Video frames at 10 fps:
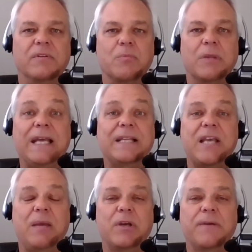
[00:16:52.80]
some
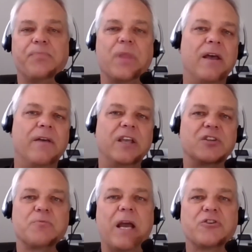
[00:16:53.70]
landscaping, they
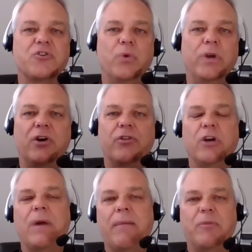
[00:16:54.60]
smash the window, they
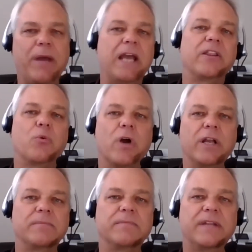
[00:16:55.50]
grab the bag and they
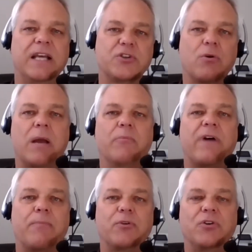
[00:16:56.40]
run. That's a crime of
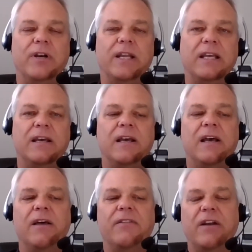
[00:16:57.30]
opportunity.
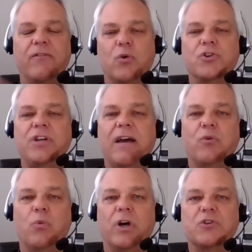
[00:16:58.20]
Then of course you have
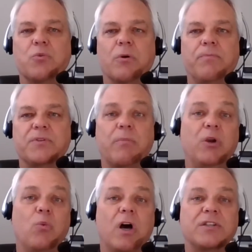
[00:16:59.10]
the ones where
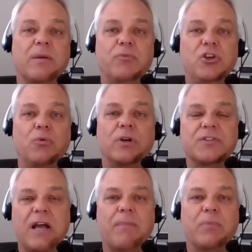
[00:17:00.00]
somebody walks up to you at a
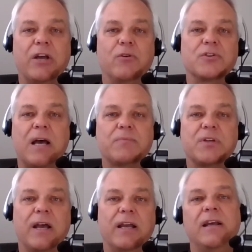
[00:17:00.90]
stoplight or a stop
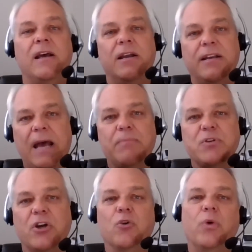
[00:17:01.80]
sign, taps
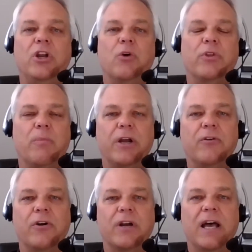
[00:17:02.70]
on your window with the butt
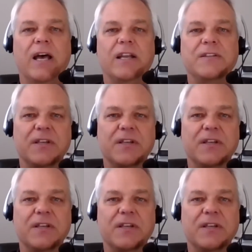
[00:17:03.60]
of their gun